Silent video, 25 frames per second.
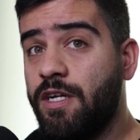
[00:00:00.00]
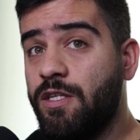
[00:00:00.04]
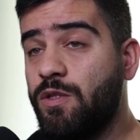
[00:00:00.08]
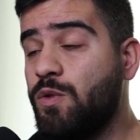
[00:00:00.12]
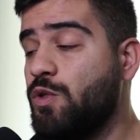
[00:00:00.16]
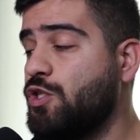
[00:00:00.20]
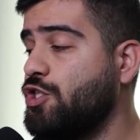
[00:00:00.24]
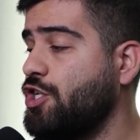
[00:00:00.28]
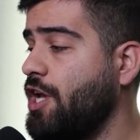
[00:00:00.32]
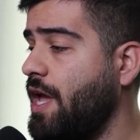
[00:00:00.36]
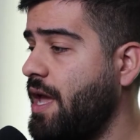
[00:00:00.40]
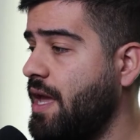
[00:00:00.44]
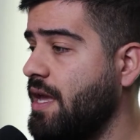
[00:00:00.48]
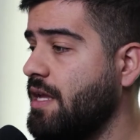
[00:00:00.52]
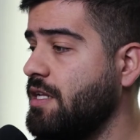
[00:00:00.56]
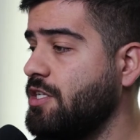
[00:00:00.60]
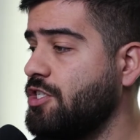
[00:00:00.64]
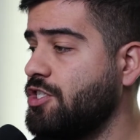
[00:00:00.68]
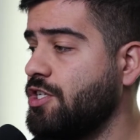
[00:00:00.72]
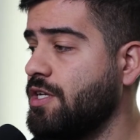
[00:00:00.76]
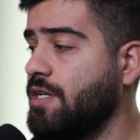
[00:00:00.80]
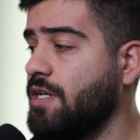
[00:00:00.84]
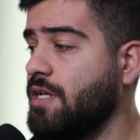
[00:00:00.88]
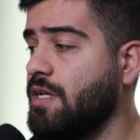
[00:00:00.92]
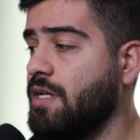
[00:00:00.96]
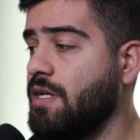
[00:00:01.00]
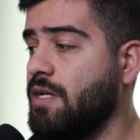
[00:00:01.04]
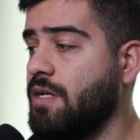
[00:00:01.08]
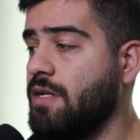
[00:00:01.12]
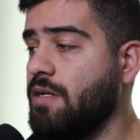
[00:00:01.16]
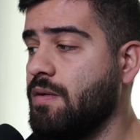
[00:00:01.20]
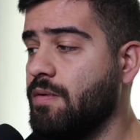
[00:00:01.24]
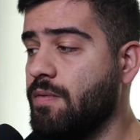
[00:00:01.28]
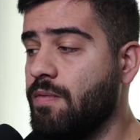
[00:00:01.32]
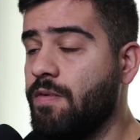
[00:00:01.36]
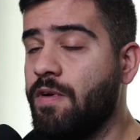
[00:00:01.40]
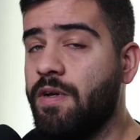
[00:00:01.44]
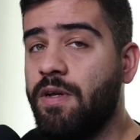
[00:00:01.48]
to change
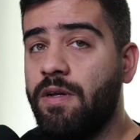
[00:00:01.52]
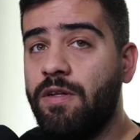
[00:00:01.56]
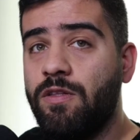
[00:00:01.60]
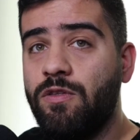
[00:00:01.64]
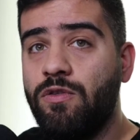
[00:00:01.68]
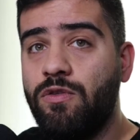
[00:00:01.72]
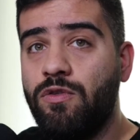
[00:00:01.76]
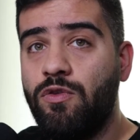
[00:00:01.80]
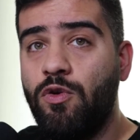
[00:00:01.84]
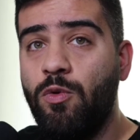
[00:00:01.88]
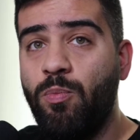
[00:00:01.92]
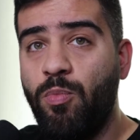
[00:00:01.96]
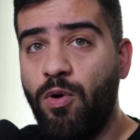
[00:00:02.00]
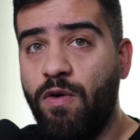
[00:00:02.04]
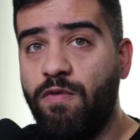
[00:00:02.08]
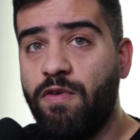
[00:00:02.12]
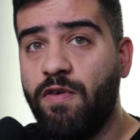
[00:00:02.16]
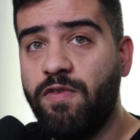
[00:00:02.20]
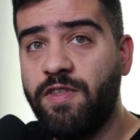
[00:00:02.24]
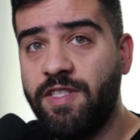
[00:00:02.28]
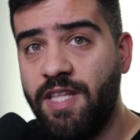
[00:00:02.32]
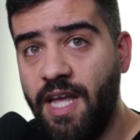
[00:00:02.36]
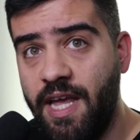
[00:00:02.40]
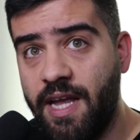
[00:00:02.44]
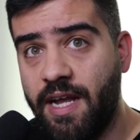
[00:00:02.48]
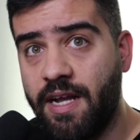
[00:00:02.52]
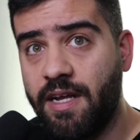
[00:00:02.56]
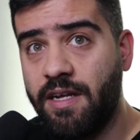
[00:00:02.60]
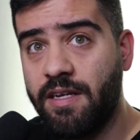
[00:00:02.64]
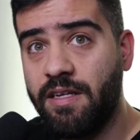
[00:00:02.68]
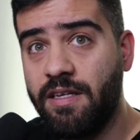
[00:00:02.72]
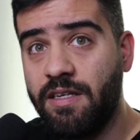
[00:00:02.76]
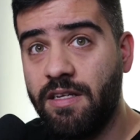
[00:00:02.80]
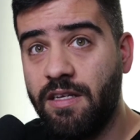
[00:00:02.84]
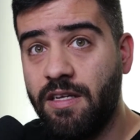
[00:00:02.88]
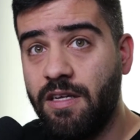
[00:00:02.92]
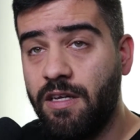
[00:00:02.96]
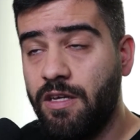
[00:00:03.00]
to proof of stake.
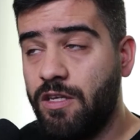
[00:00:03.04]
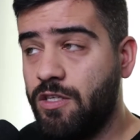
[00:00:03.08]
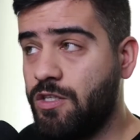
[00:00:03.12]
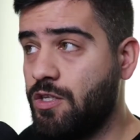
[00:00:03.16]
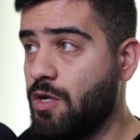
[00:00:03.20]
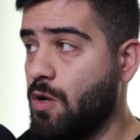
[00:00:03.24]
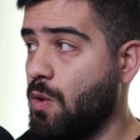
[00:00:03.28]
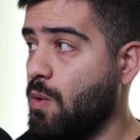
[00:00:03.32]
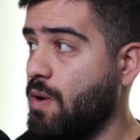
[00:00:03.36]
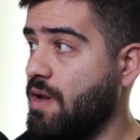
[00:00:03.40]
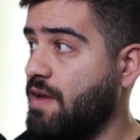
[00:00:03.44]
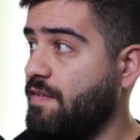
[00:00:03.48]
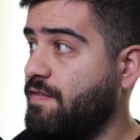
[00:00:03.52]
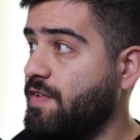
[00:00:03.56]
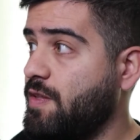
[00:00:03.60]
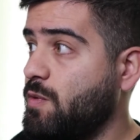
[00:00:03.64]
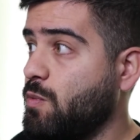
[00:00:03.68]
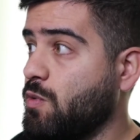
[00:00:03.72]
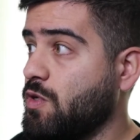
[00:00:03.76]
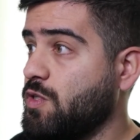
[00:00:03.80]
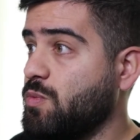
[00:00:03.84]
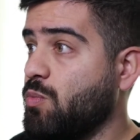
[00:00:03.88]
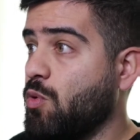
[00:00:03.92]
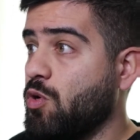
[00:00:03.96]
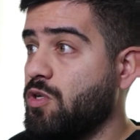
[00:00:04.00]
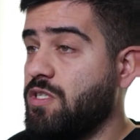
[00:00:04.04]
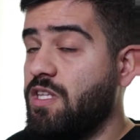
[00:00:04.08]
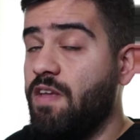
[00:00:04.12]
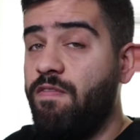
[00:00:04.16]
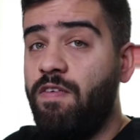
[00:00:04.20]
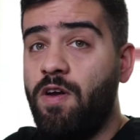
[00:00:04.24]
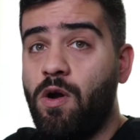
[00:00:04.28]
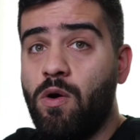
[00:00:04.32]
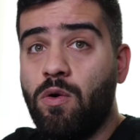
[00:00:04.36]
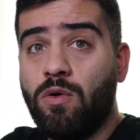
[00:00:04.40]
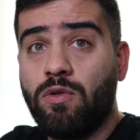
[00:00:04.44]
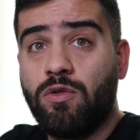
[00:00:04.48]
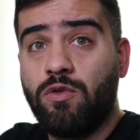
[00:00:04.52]
So if it was more
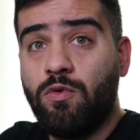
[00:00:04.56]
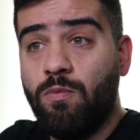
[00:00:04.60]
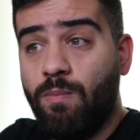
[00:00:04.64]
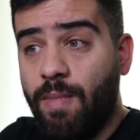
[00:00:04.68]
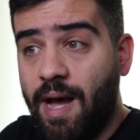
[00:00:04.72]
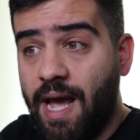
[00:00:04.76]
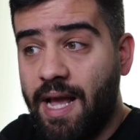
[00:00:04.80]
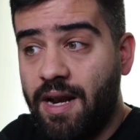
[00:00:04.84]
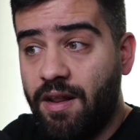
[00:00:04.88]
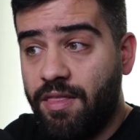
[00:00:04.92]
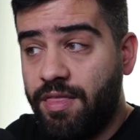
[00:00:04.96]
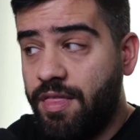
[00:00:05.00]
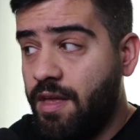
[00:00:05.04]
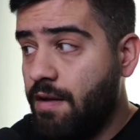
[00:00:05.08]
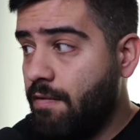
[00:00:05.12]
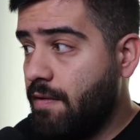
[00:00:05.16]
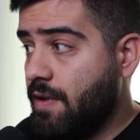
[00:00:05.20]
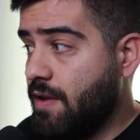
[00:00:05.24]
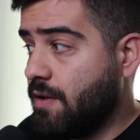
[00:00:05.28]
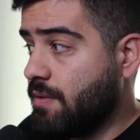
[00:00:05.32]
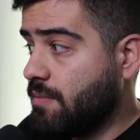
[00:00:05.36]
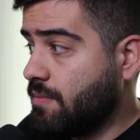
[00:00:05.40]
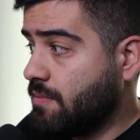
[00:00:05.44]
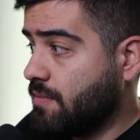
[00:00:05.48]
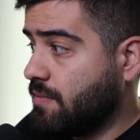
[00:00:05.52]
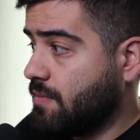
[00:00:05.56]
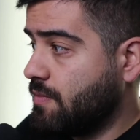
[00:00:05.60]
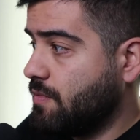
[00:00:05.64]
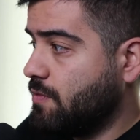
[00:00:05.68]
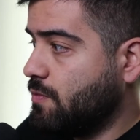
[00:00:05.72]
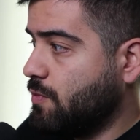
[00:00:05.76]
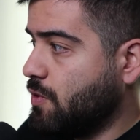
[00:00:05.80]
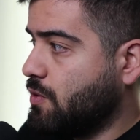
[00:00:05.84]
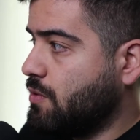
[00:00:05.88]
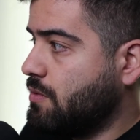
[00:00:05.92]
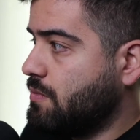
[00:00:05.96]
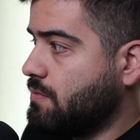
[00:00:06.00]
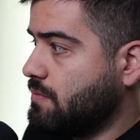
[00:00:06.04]
difficult to mine Ethereum,
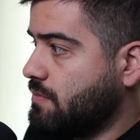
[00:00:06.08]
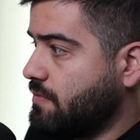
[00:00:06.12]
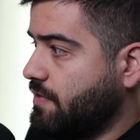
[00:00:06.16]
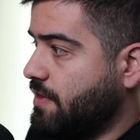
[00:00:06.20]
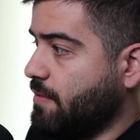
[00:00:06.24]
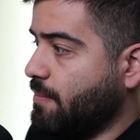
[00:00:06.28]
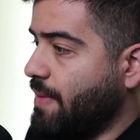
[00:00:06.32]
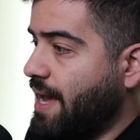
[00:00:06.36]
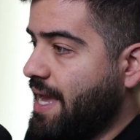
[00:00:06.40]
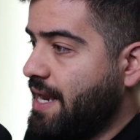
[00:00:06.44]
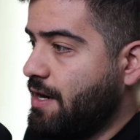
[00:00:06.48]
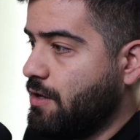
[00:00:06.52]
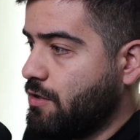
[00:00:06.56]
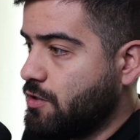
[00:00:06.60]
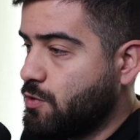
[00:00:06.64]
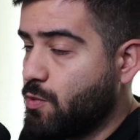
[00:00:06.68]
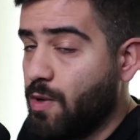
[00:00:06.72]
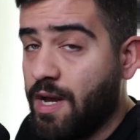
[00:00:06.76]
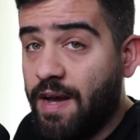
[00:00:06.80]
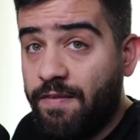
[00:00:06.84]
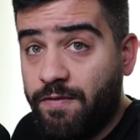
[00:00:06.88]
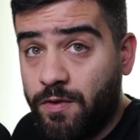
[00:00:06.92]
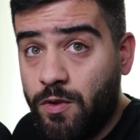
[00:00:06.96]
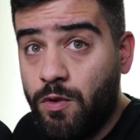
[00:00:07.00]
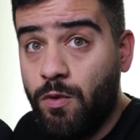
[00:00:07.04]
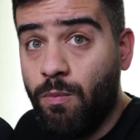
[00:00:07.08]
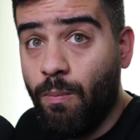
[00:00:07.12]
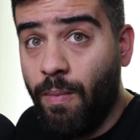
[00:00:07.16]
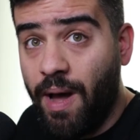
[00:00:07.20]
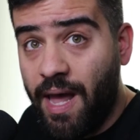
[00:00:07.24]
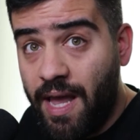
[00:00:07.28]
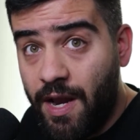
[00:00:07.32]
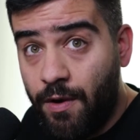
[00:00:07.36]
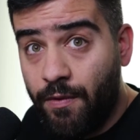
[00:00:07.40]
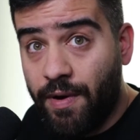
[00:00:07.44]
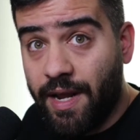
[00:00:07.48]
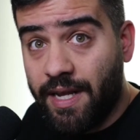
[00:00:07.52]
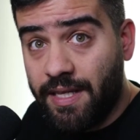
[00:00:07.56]
well, the miners will have to
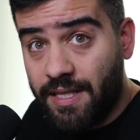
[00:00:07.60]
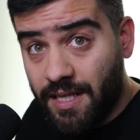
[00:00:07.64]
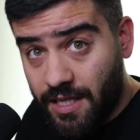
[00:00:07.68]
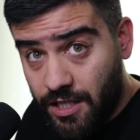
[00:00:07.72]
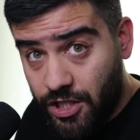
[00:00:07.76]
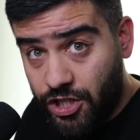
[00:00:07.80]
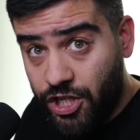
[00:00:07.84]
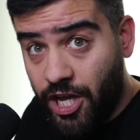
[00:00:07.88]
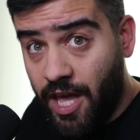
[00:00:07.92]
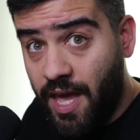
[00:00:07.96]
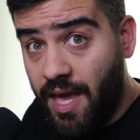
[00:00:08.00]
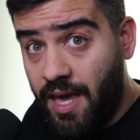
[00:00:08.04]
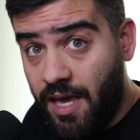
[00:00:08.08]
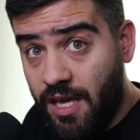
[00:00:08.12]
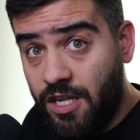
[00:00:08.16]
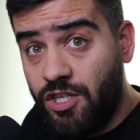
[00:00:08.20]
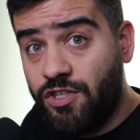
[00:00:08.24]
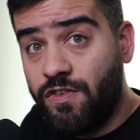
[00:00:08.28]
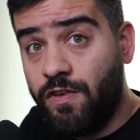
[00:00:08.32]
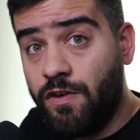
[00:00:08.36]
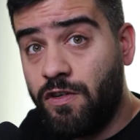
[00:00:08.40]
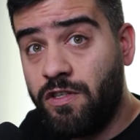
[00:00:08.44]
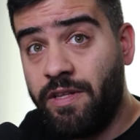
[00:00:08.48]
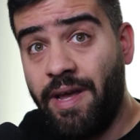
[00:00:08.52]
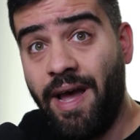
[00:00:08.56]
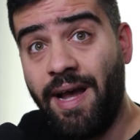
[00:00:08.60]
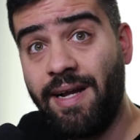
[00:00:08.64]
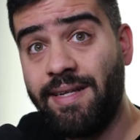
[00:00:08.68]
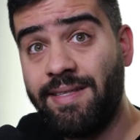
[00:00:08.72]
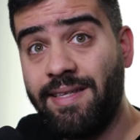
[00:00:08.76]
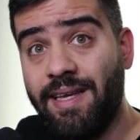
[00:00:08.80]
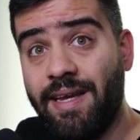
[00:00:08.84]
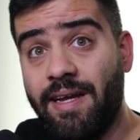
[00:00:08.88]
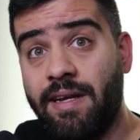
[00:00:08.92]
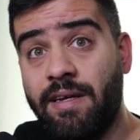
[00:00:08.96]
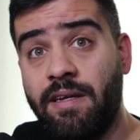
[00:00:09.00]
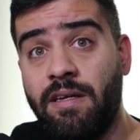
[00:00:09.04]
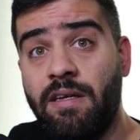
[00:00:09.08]
migrate and change their
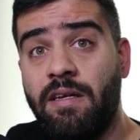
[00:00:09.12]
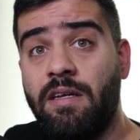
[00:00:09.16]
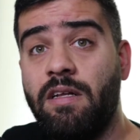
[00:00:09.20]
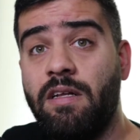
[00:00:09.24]
tactic.